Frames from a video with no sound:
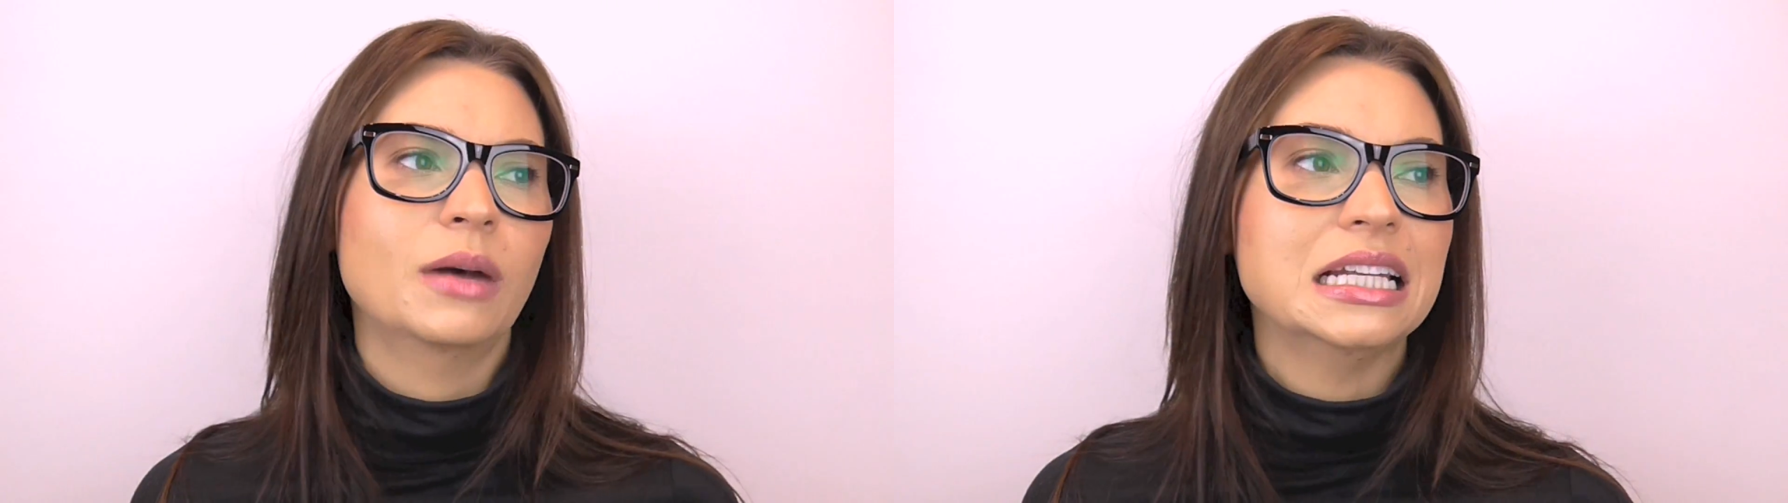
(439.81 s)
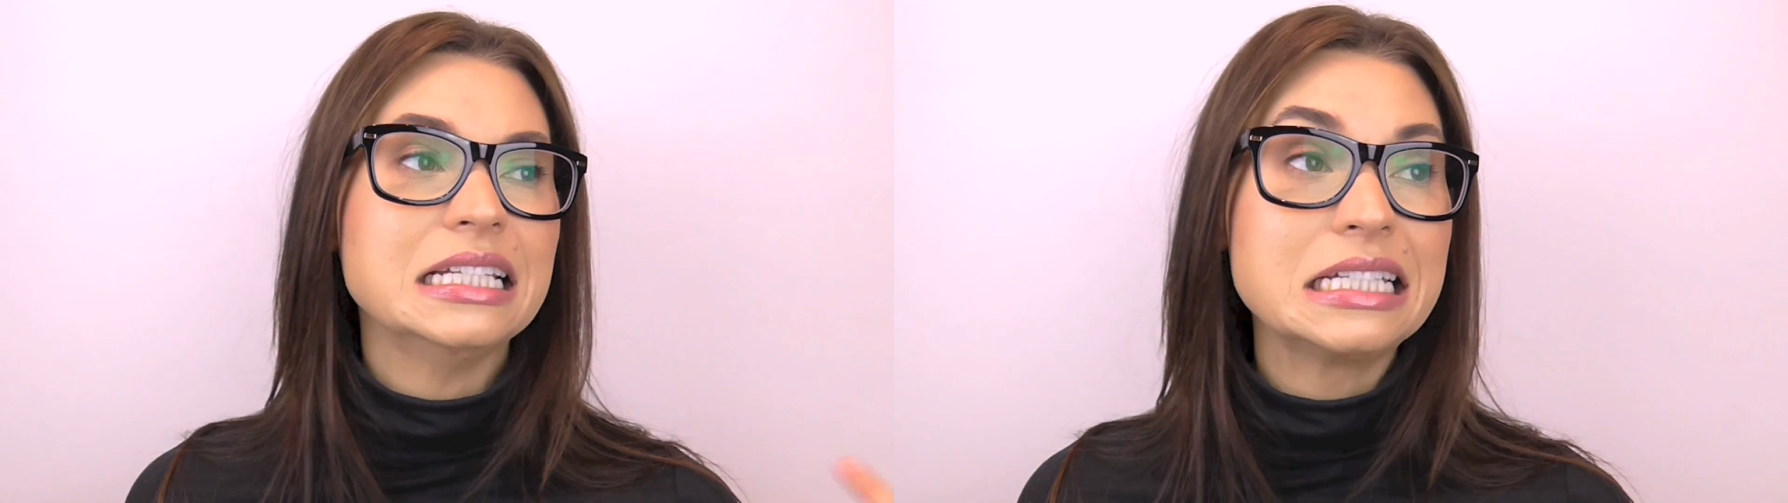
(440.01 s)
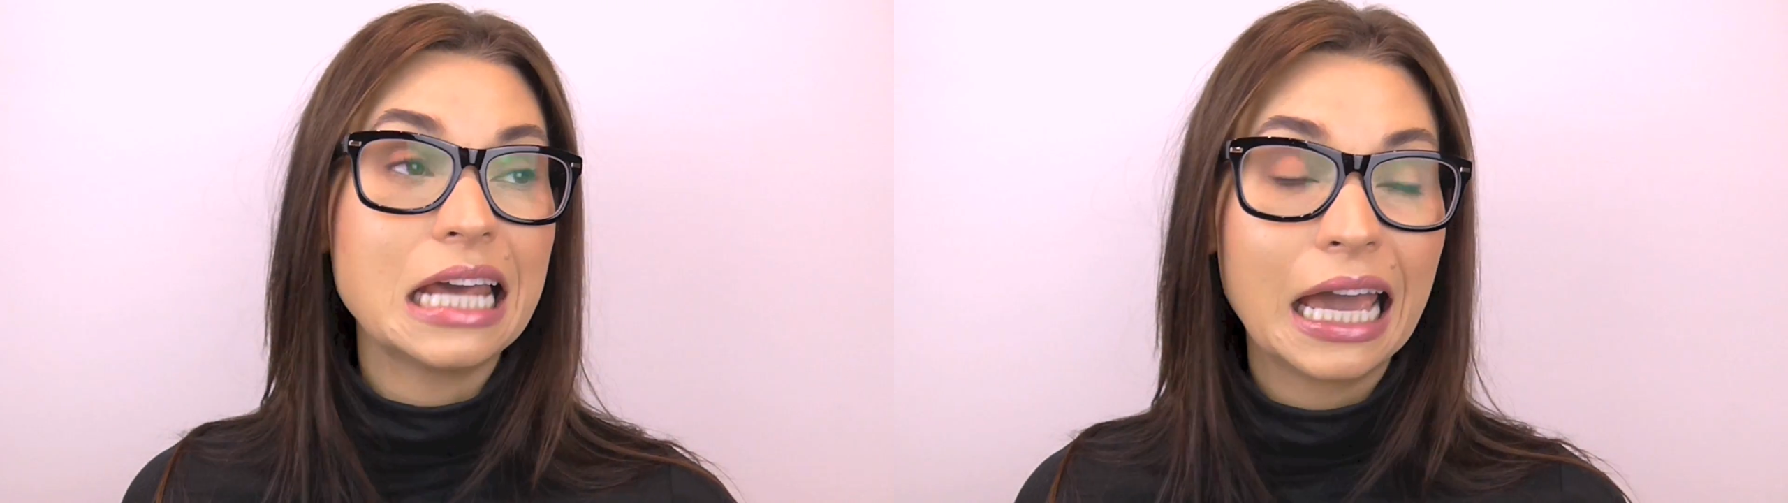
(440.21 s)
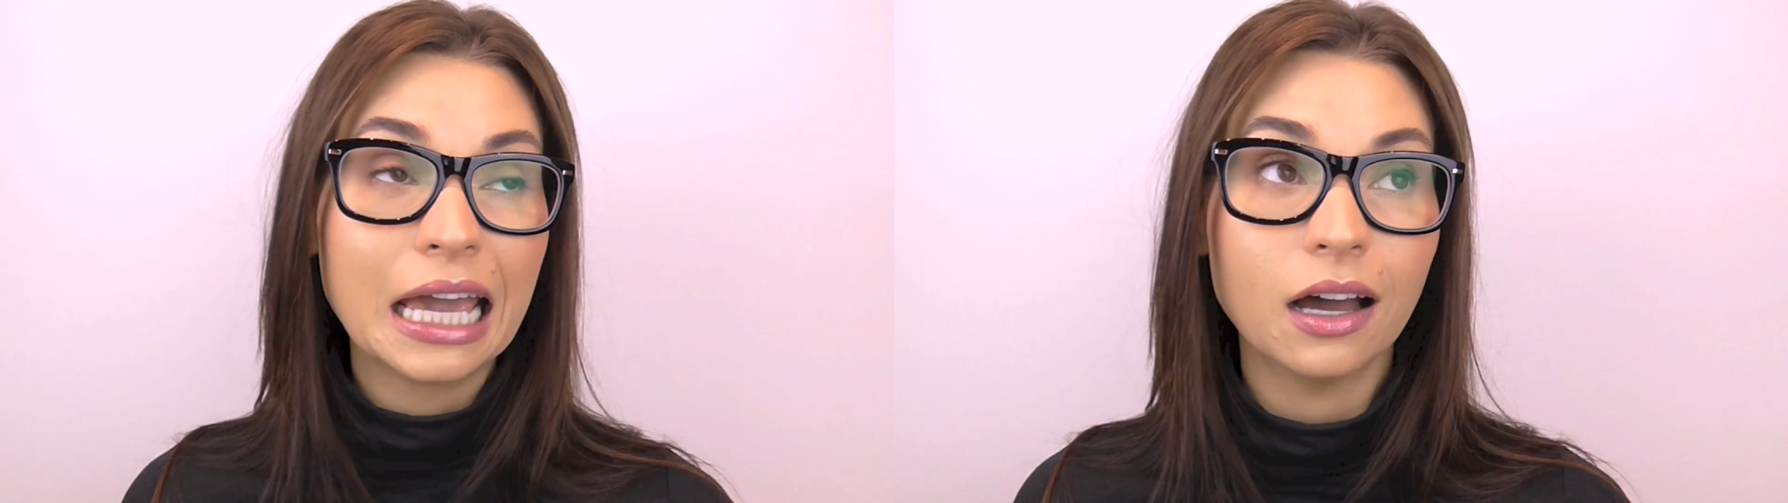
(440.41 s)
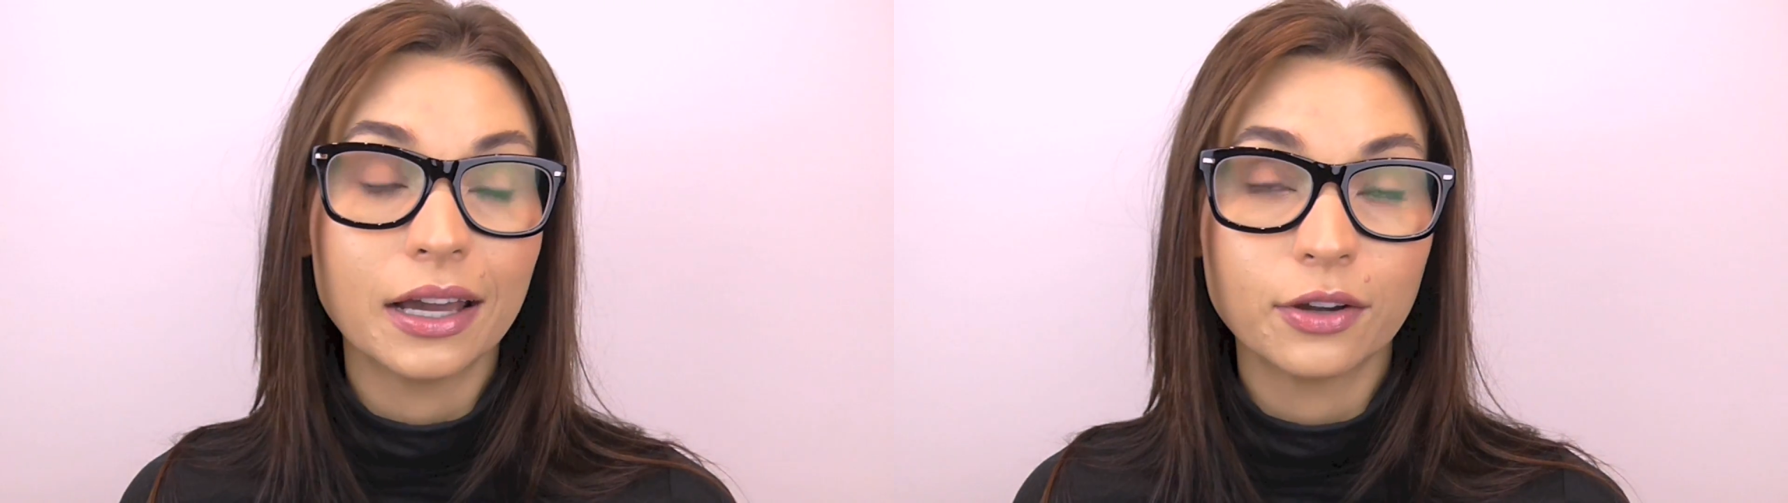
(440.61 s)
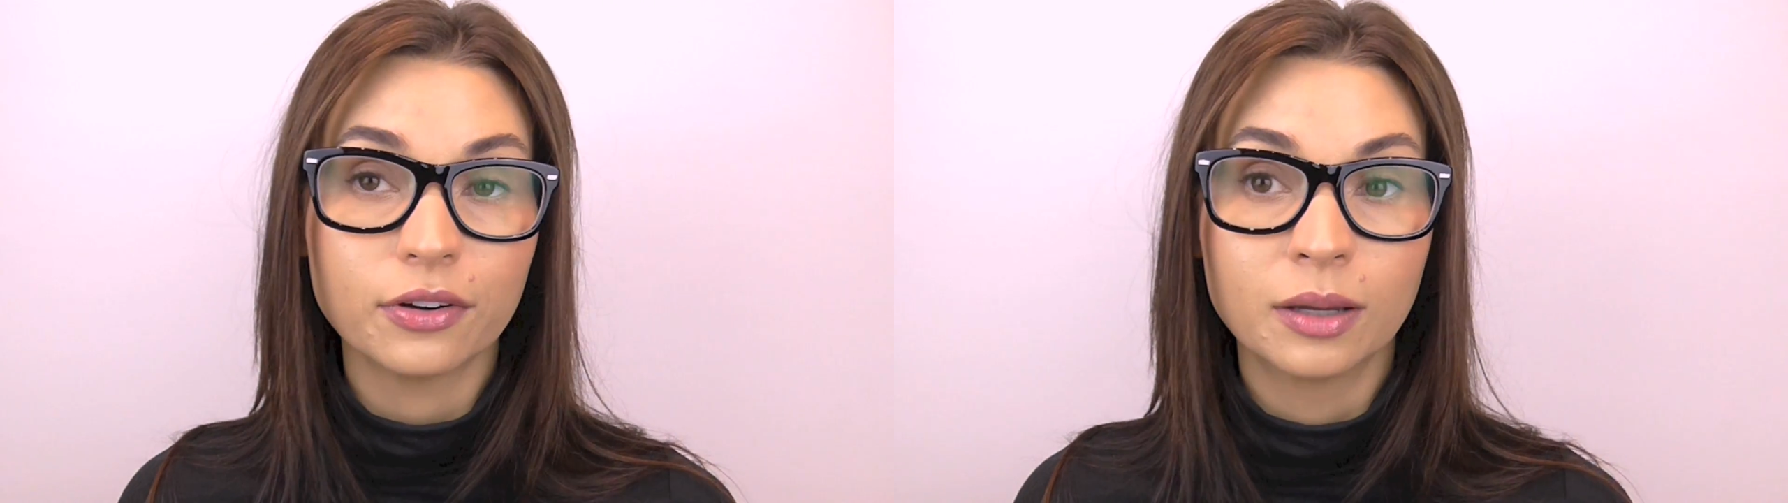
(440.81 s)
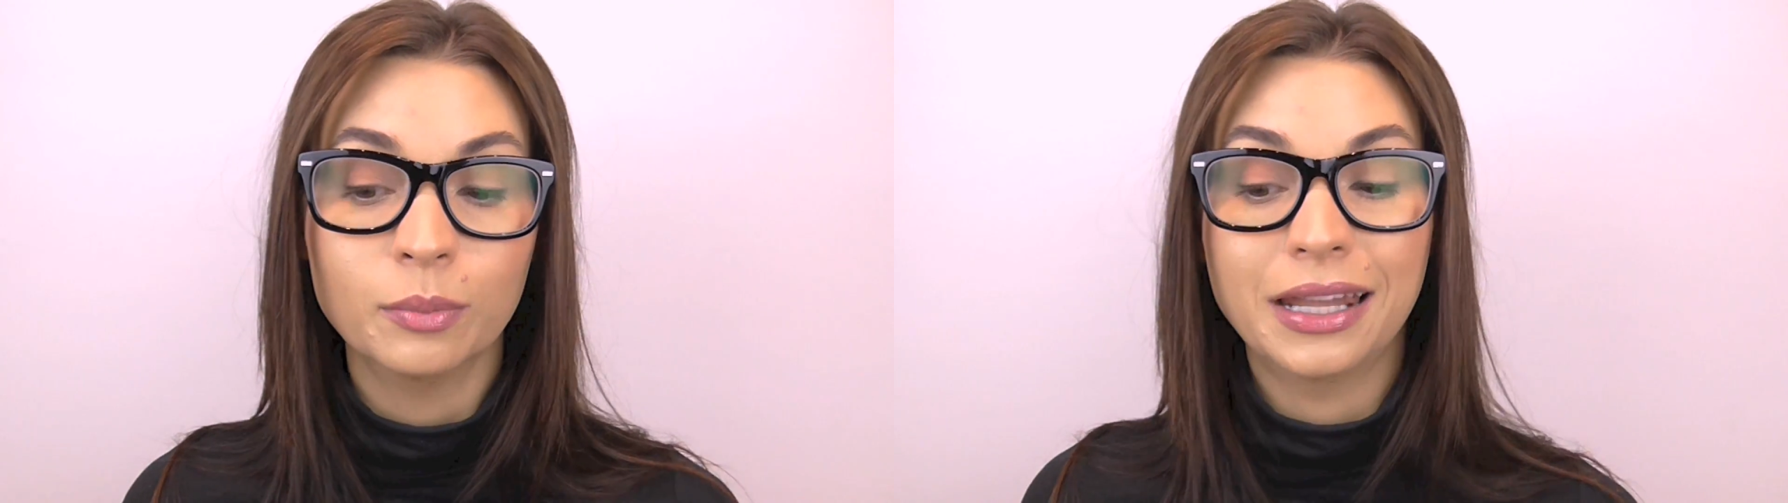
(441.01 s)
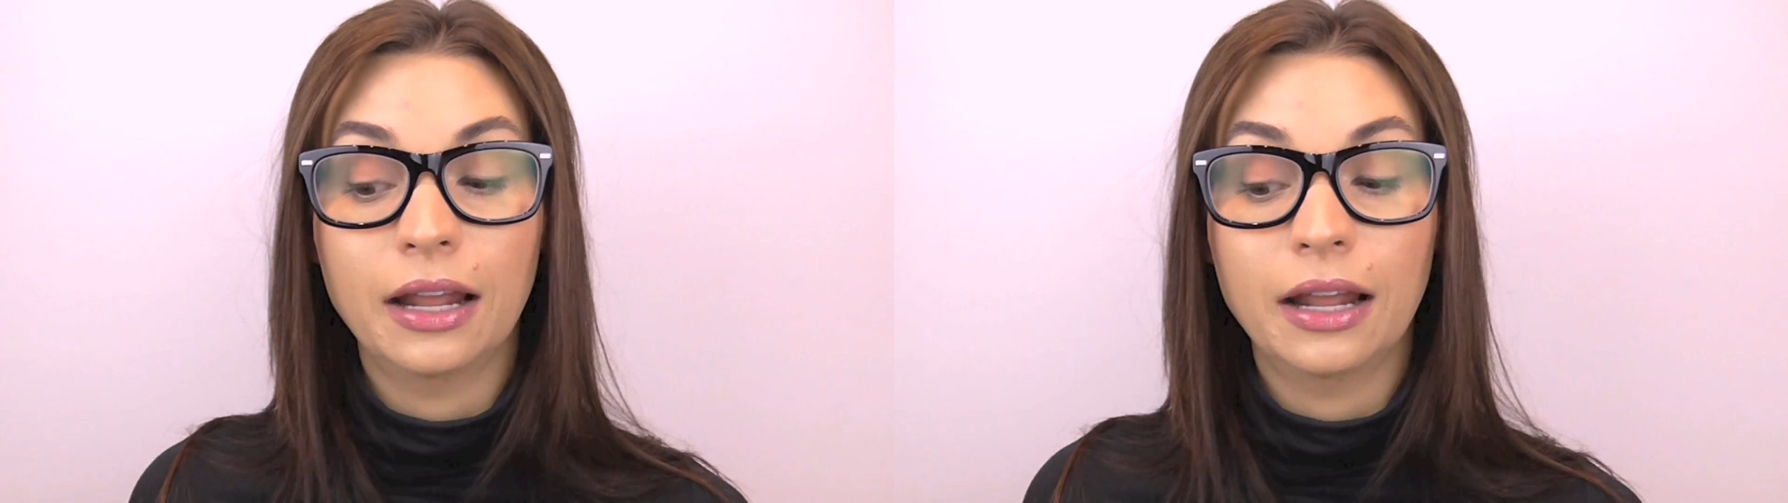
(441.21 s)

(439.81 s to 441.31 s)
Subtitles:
my day eye cream.